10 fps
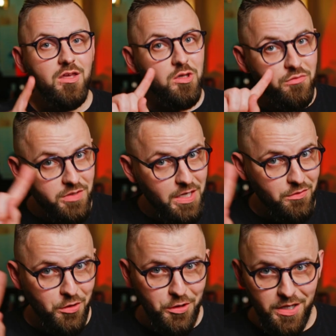you've
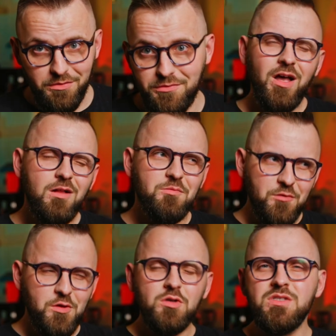never heard of. Well,
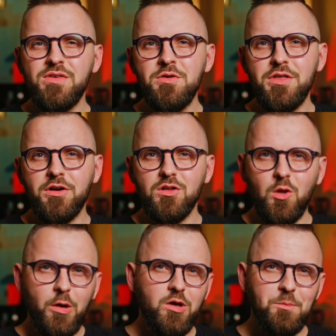for those of you that are
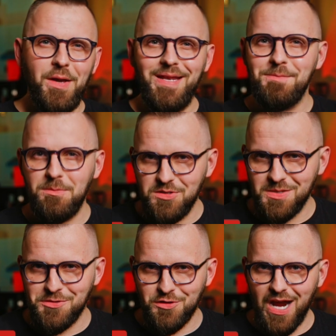loyal Paint People
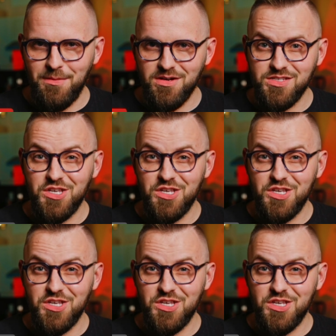subscribers,